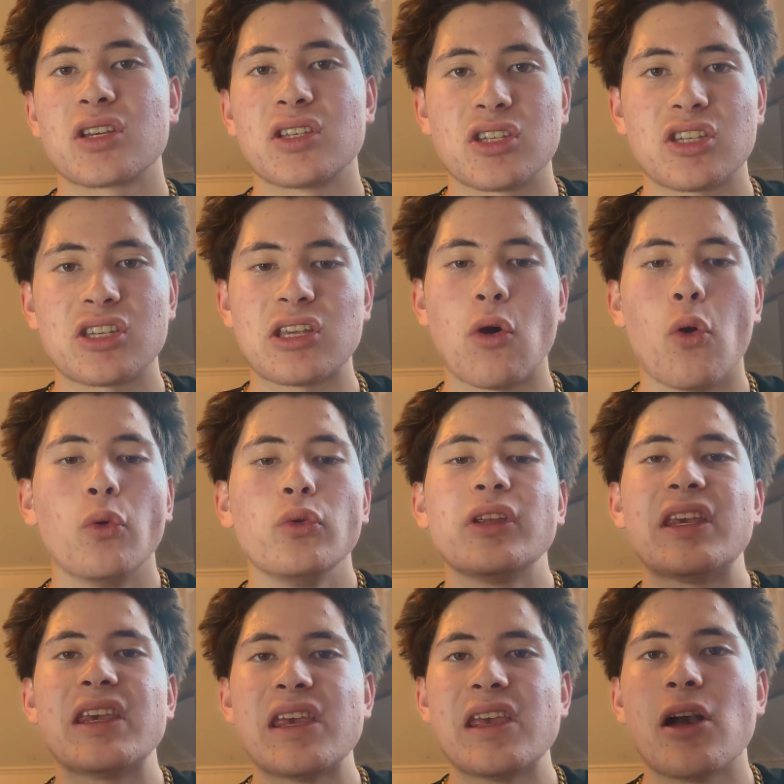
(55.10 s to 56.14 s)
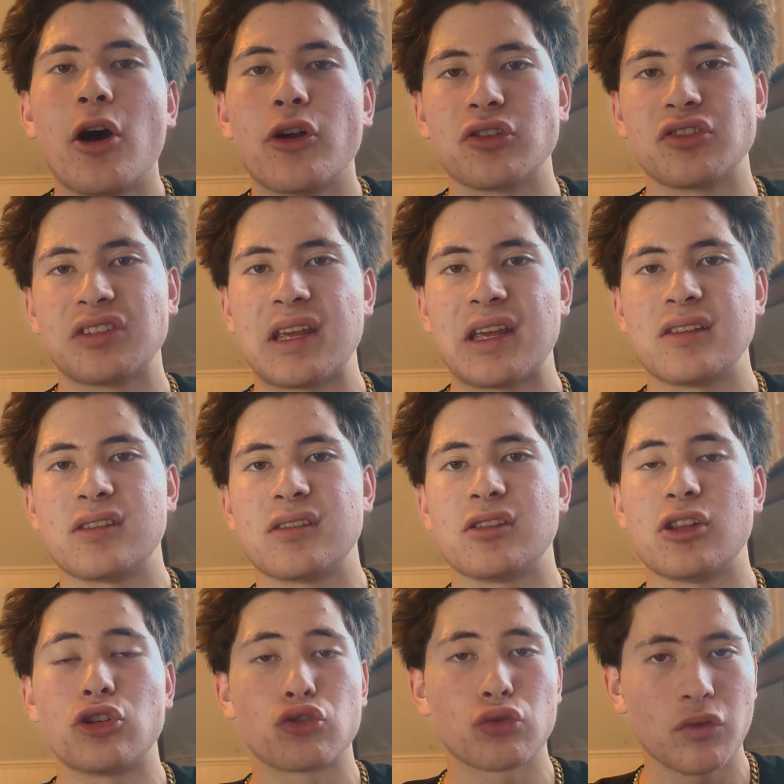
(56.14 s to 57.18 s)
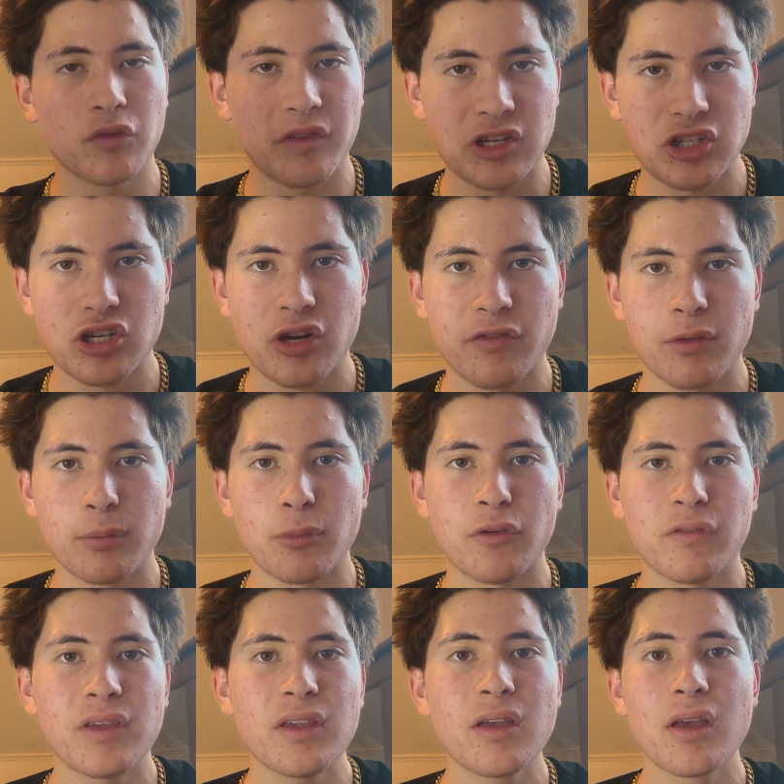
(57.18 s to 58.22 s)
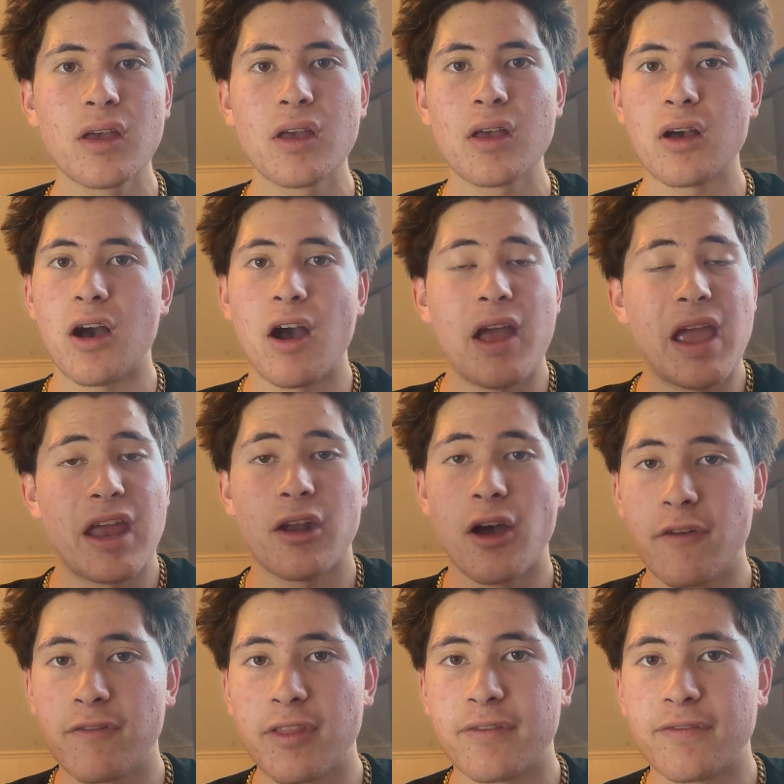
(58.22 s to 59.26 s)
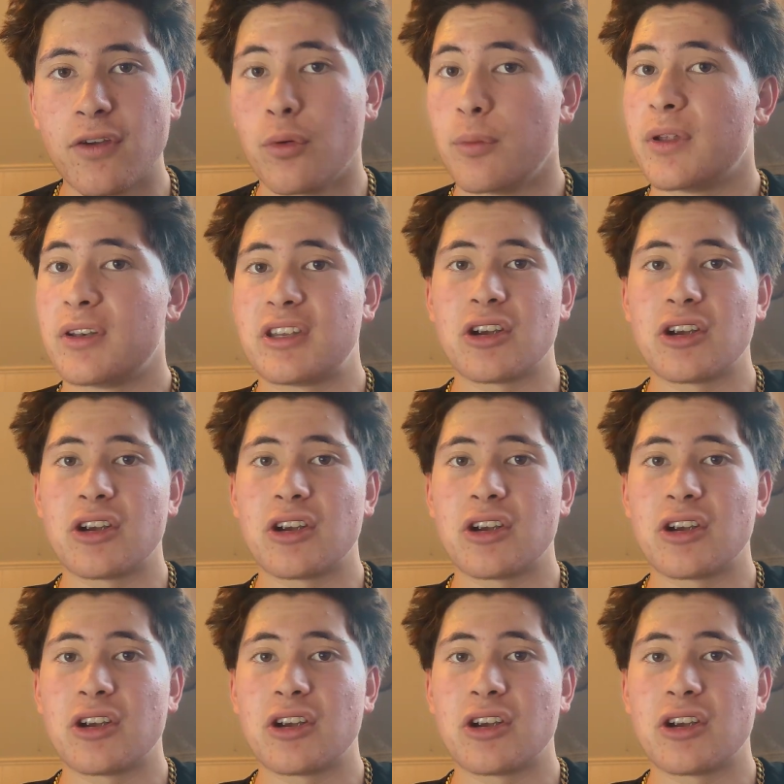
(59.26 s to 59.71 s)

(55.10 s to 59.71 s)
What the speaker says: because only he understands the true vision of the movie and of the film. And